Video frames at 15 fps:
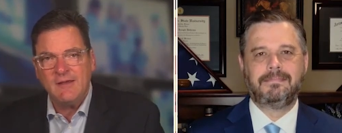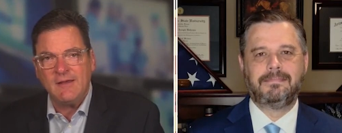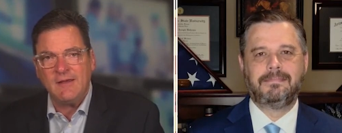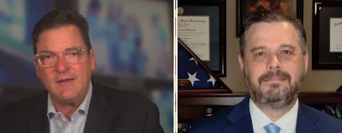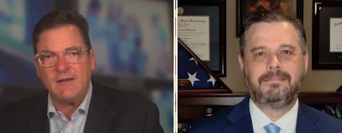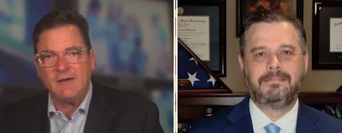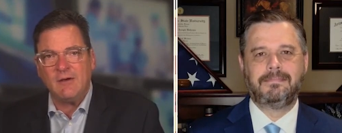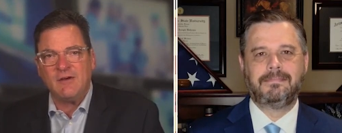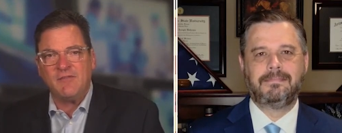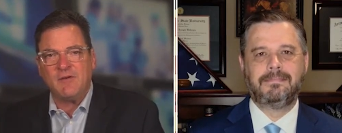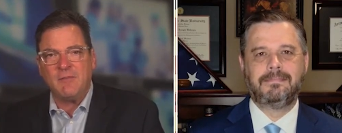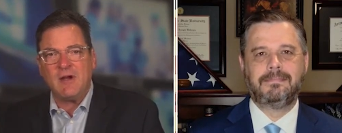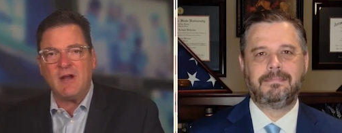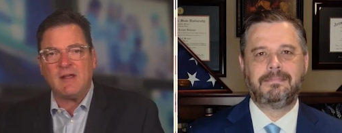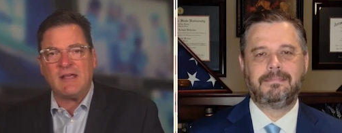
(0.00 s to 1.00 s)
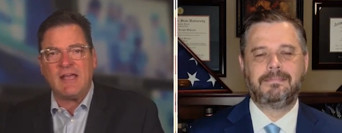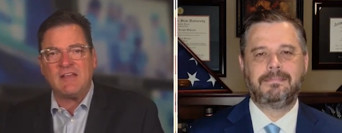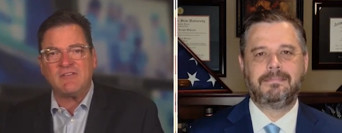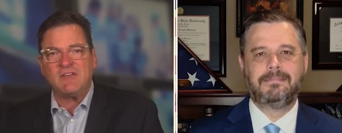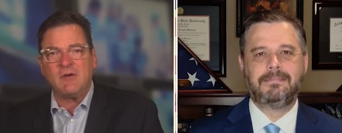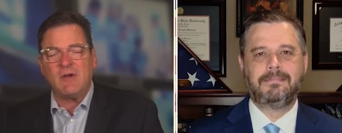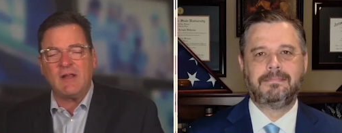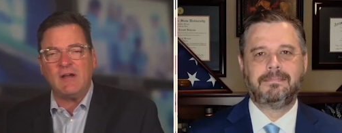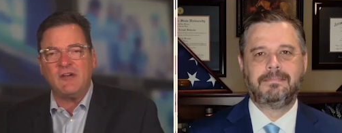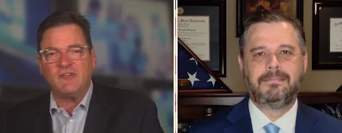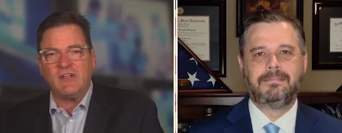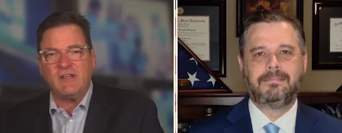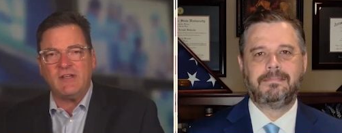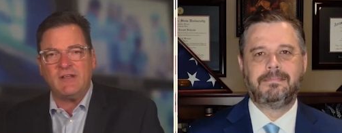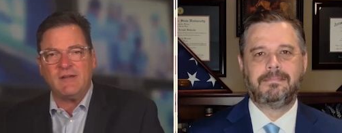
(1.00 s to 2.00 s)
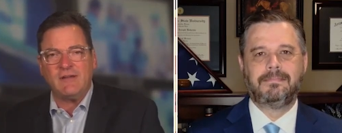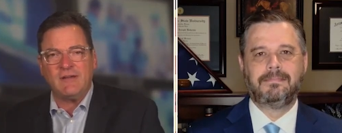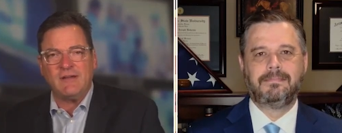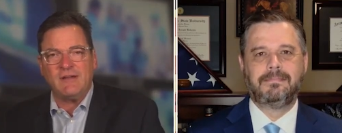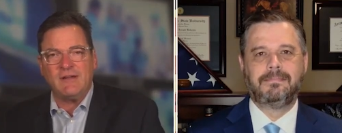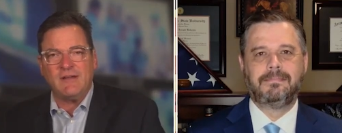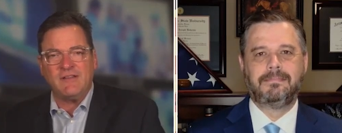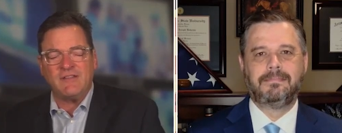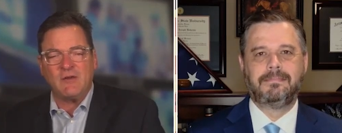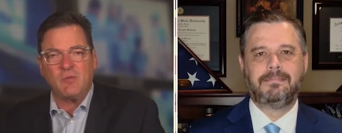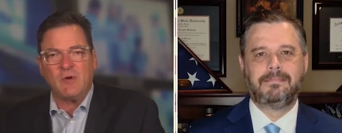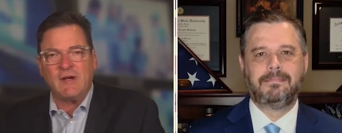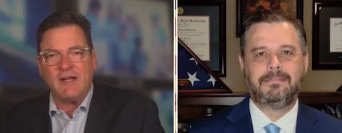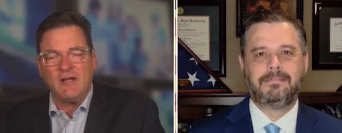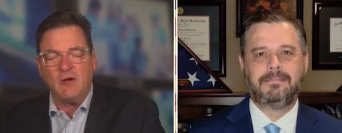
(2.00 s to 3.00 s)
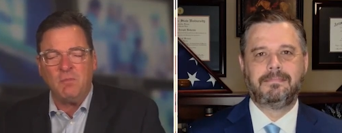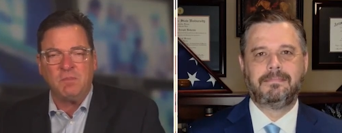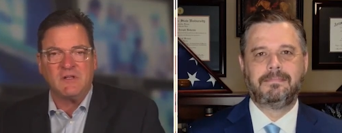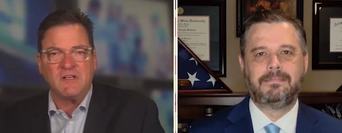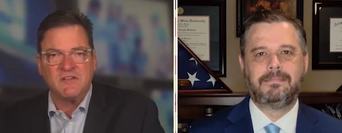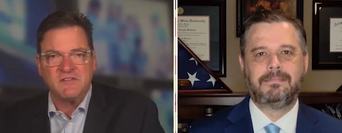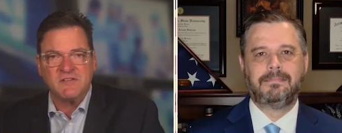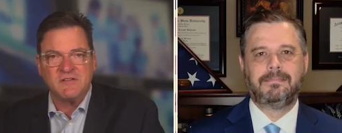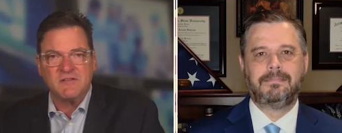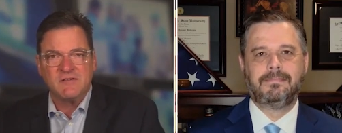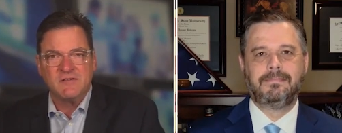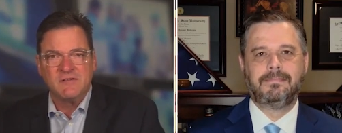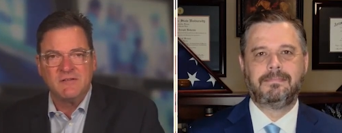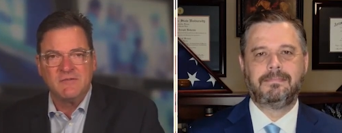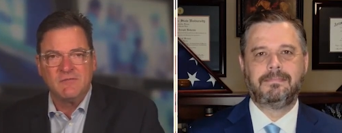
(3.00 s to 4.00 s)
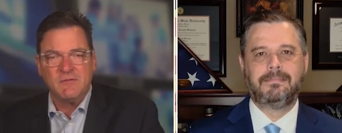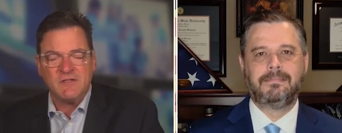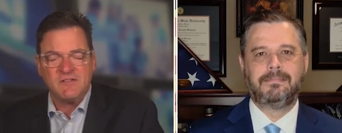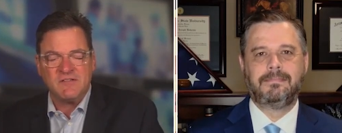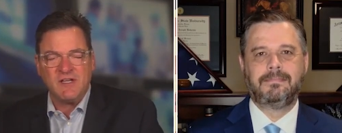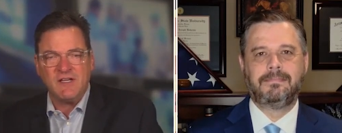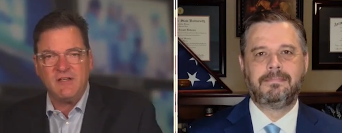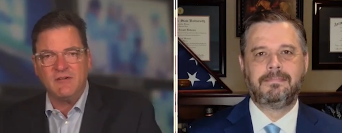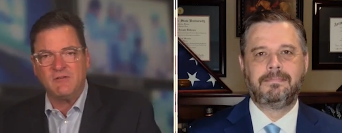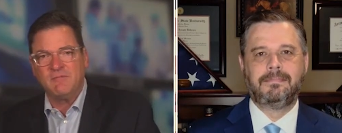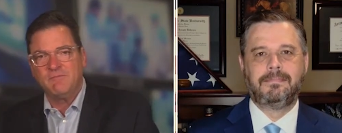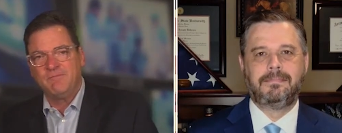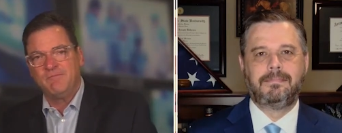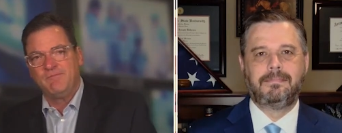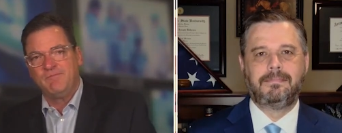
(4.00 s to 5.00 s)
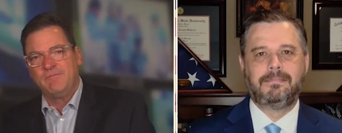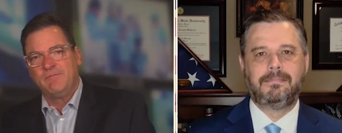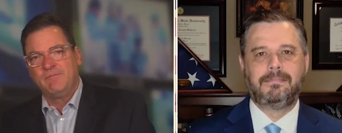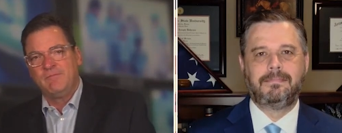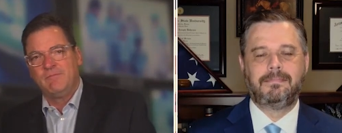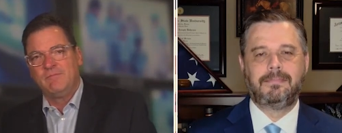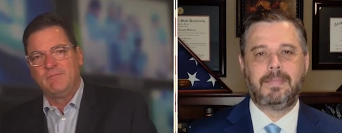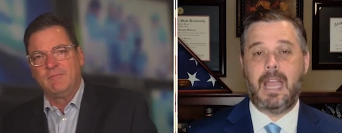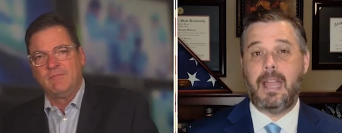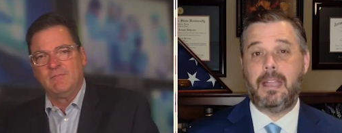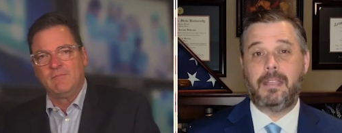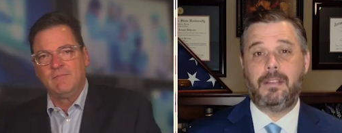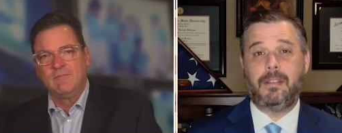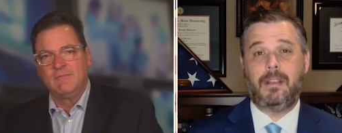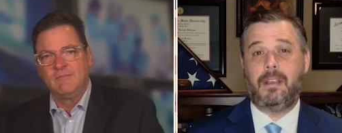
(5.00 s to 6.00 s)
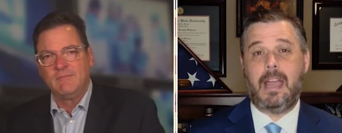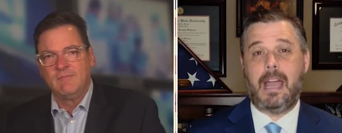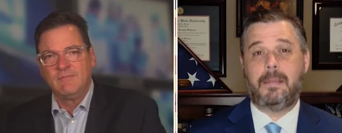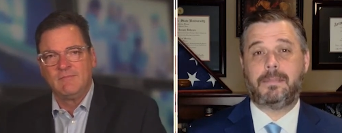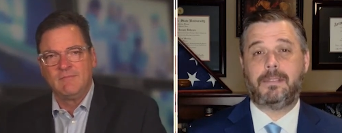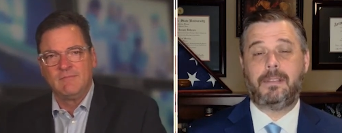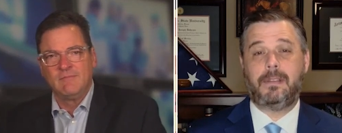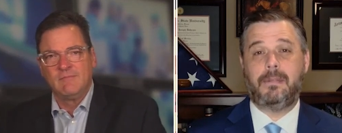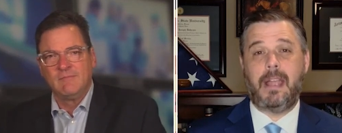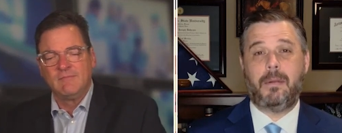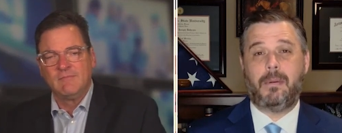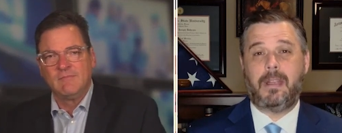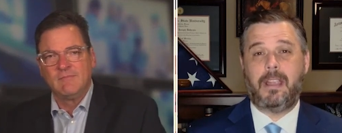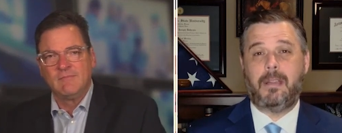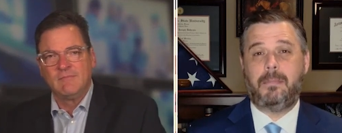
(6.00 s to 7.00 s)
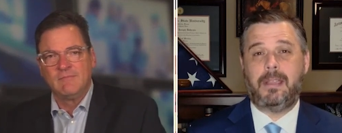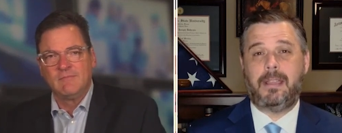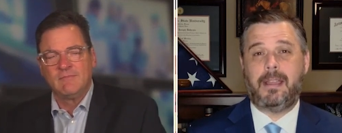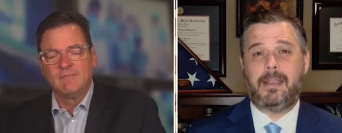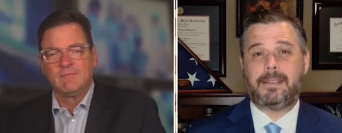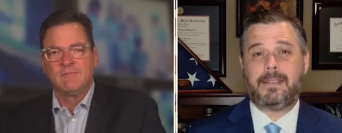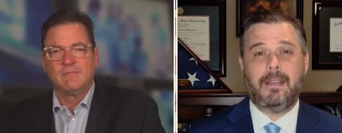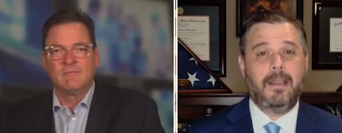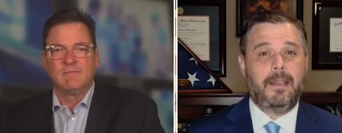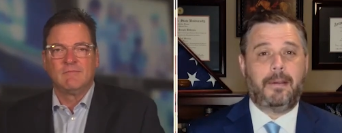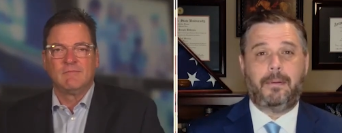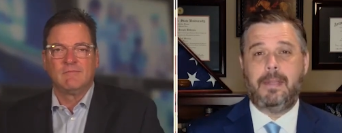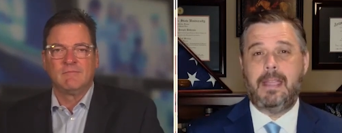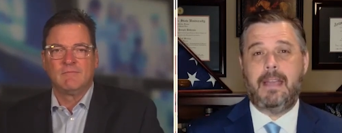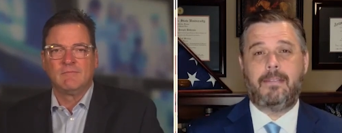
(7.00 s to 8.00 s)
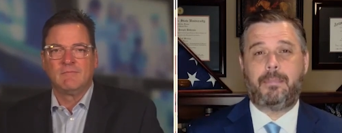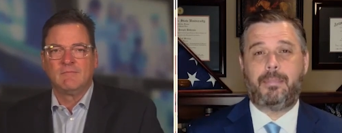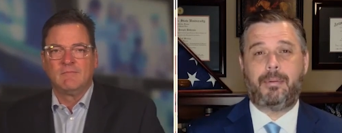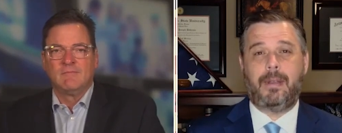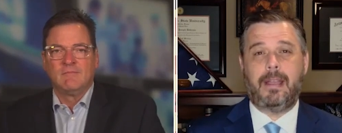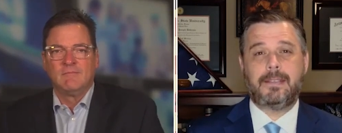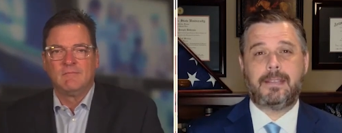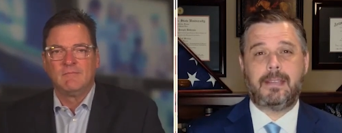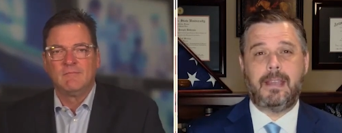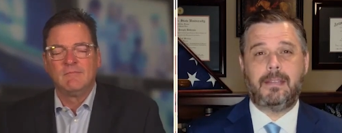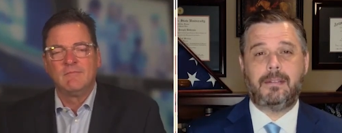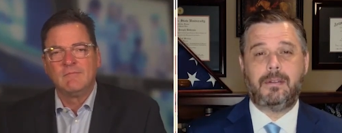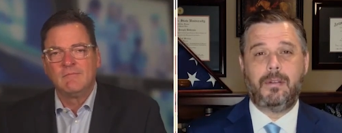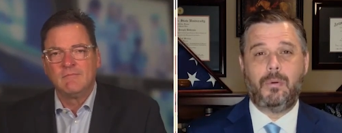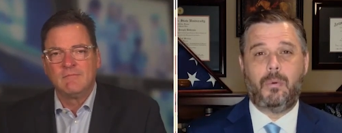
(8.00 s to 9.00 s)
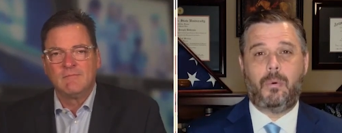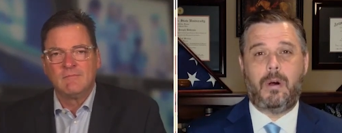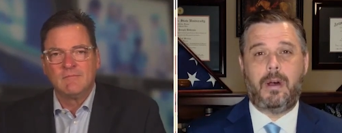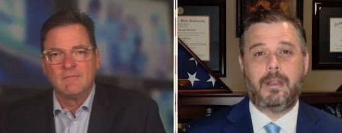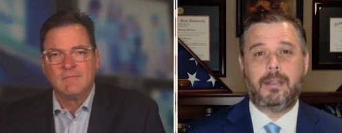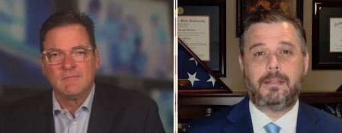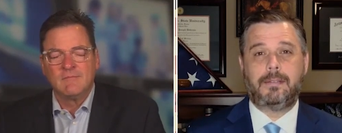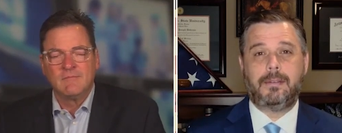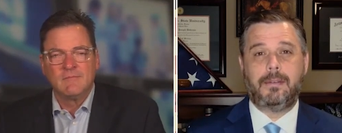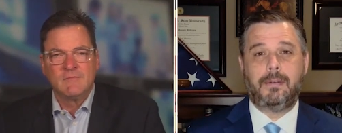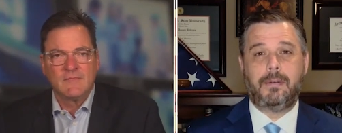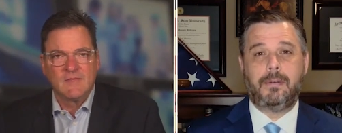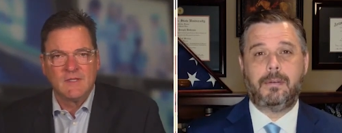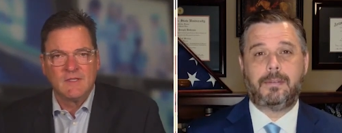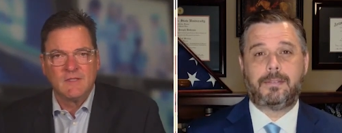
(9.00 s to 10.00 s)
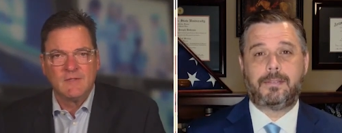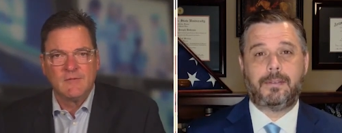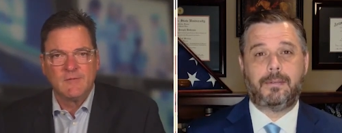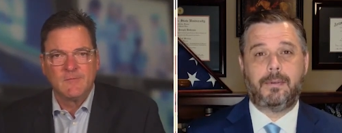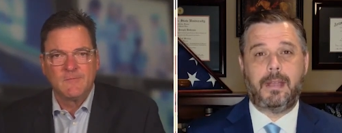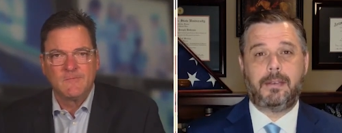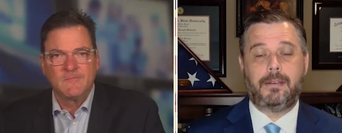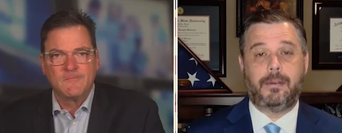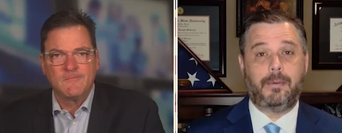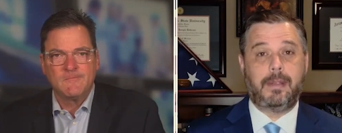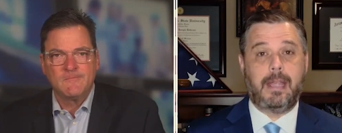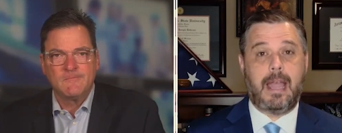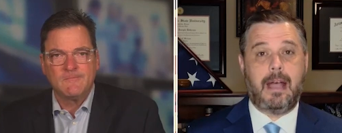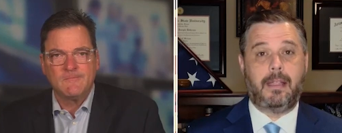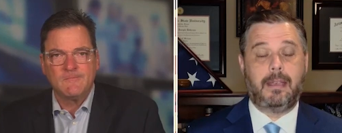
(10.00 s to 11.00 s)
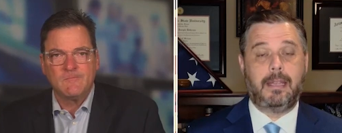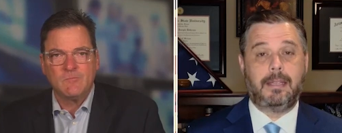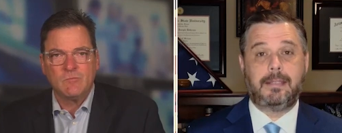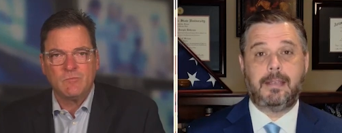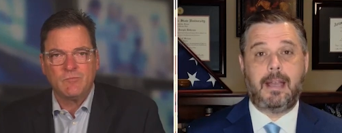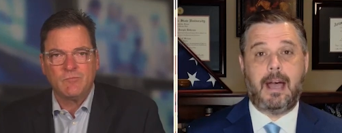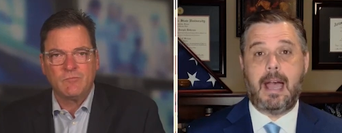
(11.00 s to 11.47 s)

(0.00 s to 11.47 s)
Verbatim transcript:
Speaker 1: you know, if America has no energy, uh, then we're helpless. What say you?
Speaker 2: Yeah, you're absolutely right. We're here because we have a president who wanted to surrender reality to